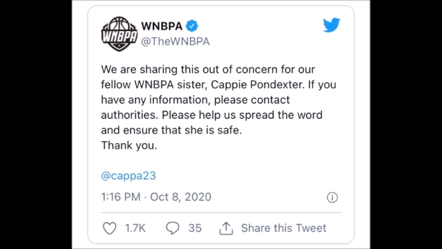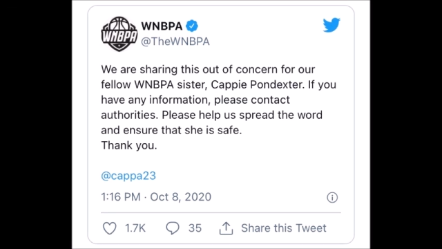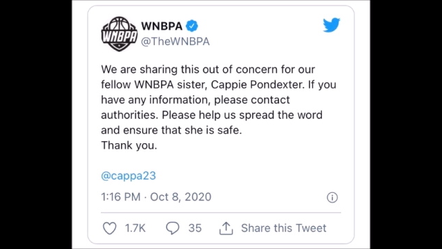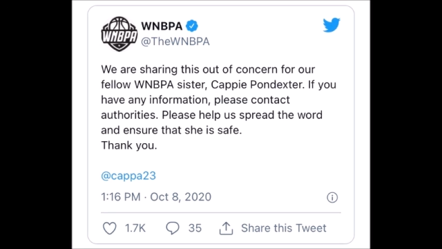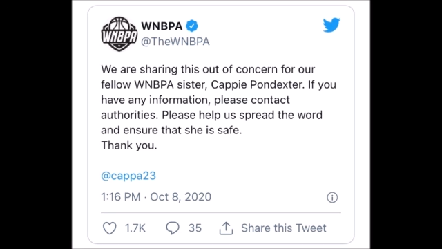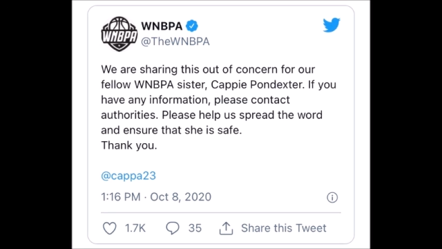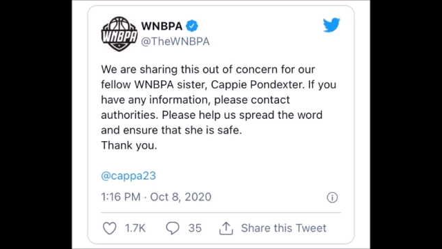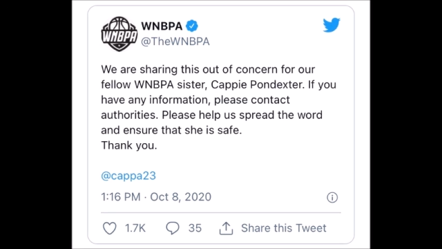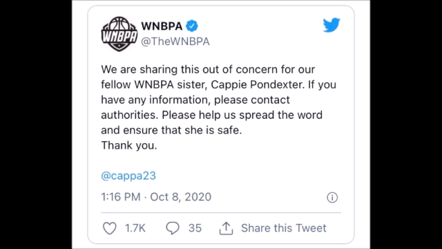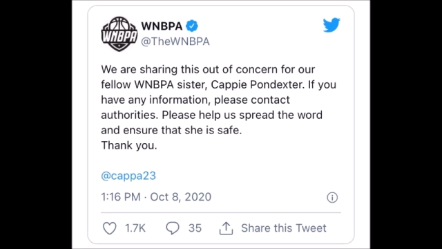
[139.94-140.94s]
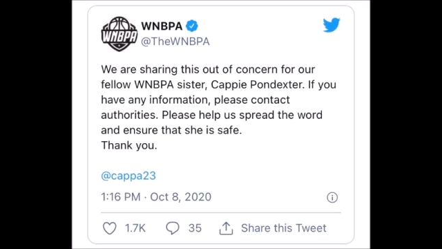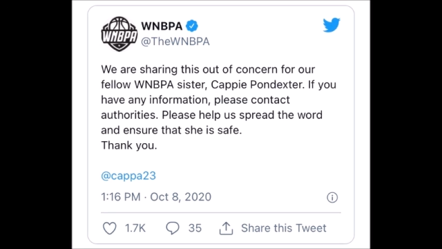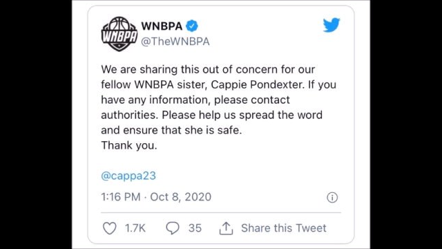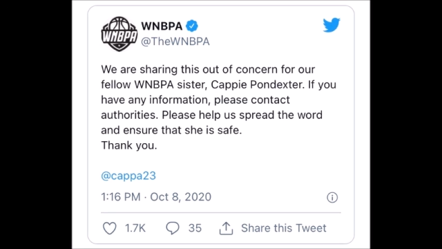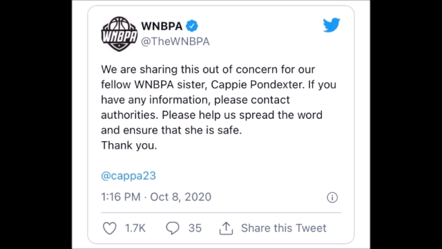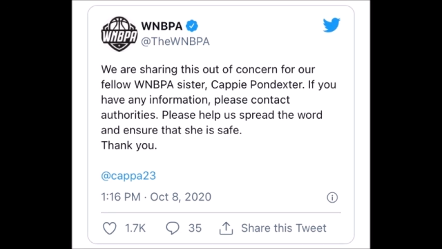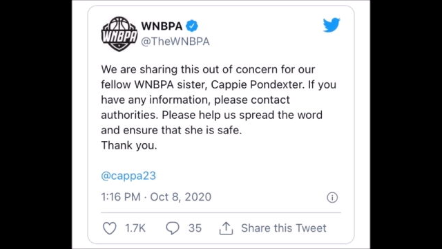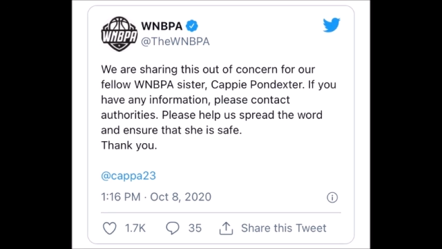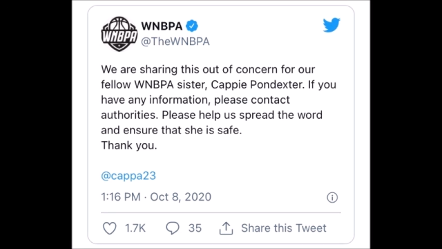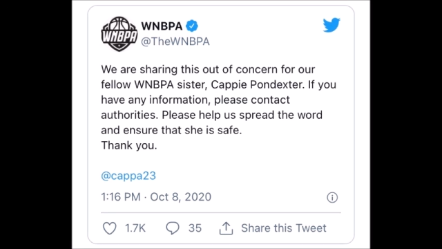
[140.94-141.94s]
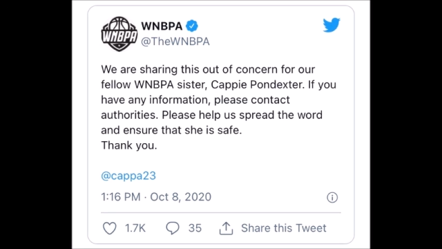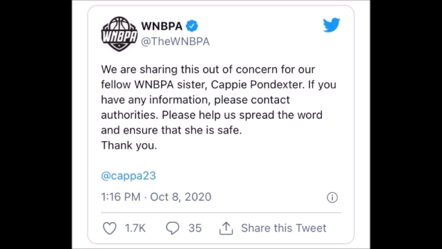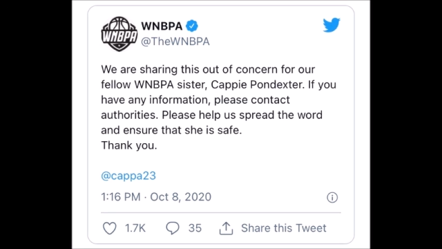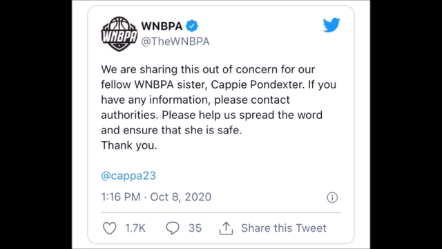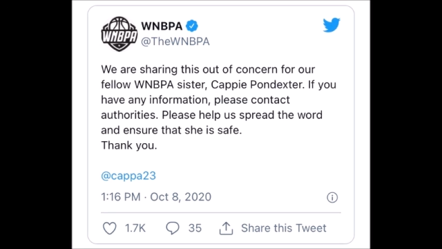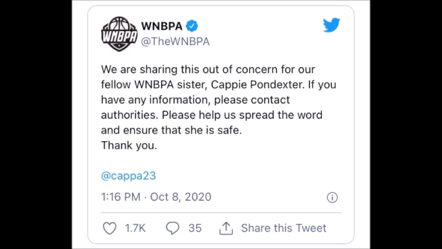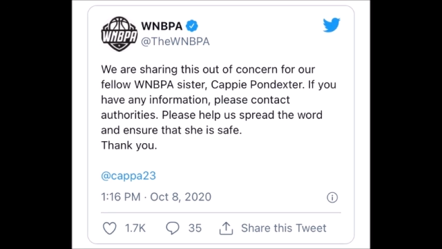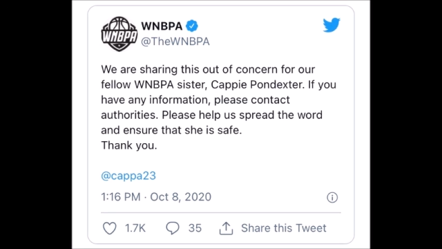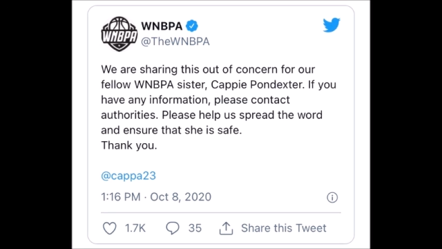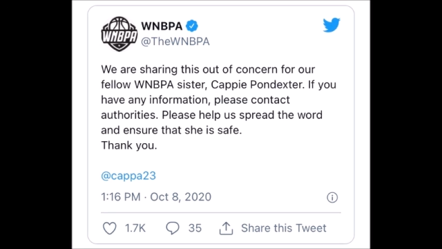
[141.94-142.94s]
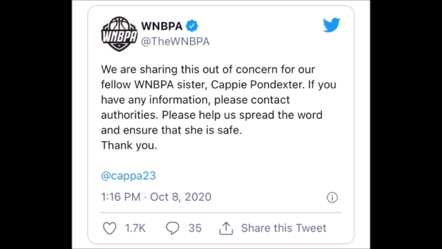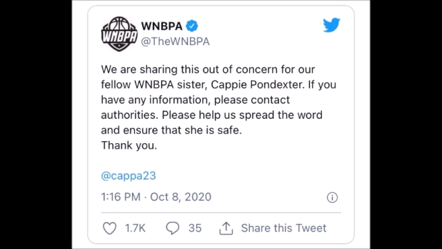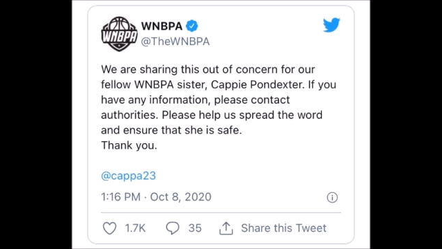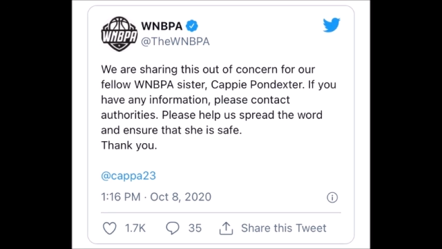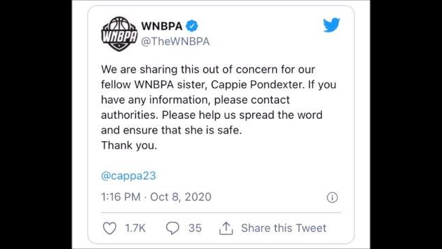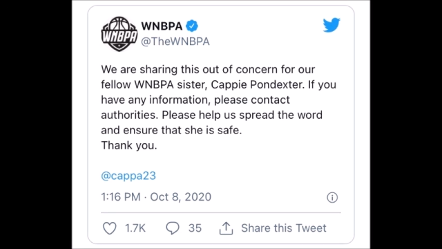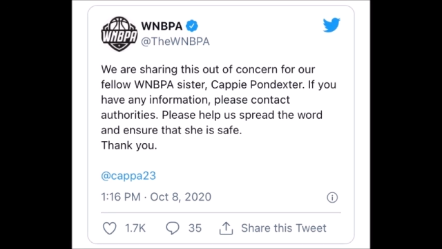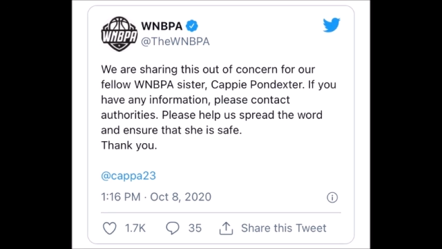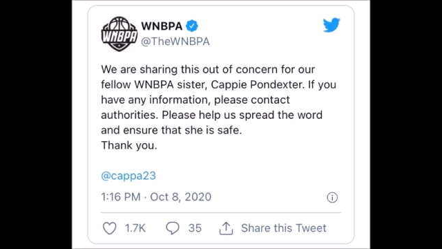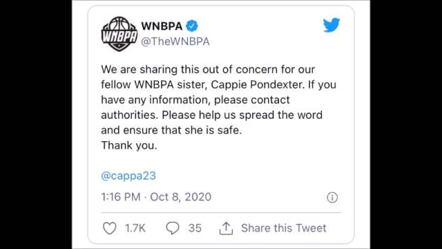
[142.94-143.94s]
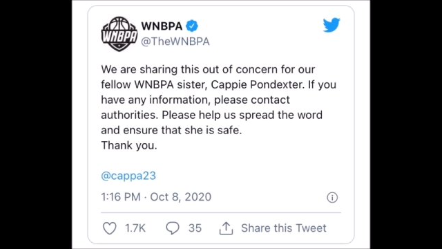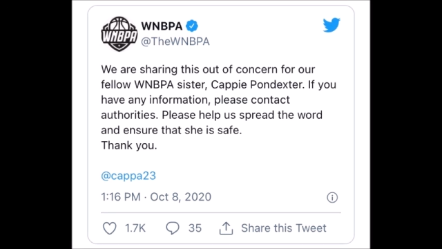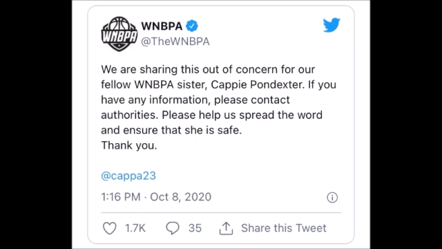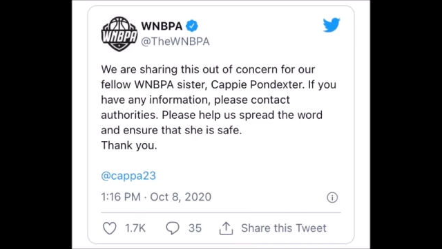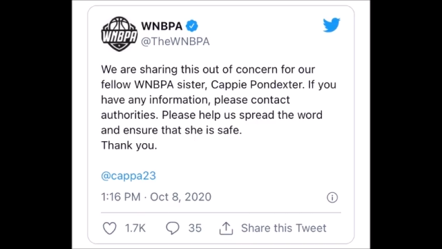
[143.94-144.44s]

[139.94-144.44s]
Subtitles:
(no speaker visible)